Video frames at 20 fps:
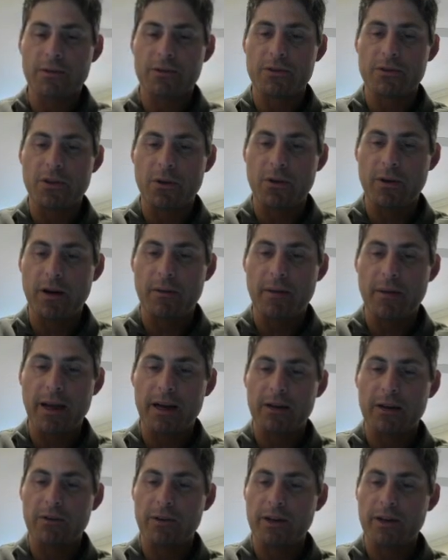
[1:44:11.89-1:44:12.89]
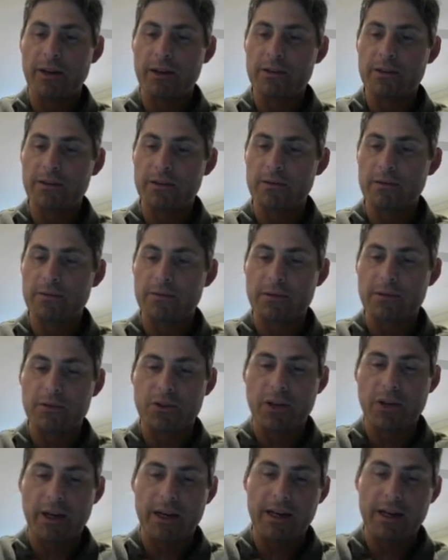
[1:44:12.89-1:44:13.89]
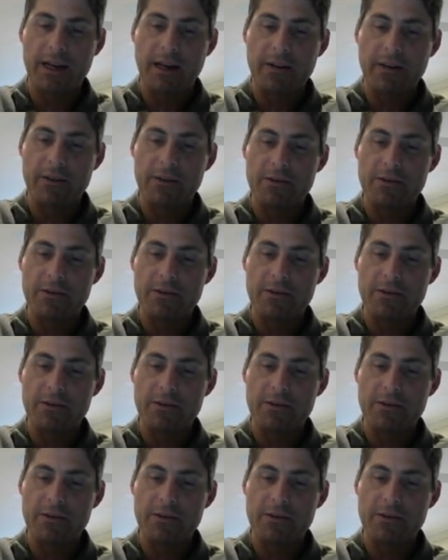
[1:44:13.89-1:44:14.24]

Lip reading: There's no aromatic rings, and check it out.